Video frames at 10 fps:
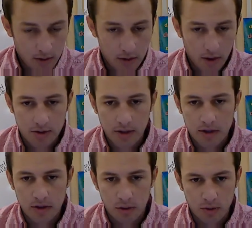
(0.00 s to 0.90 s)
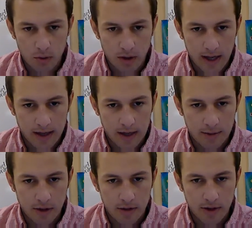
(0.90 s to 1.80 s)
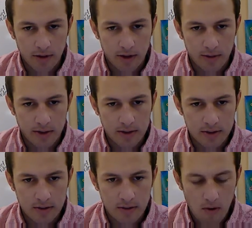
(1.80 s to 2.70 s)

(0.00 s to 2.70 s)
You also need to know what the word economic utility means.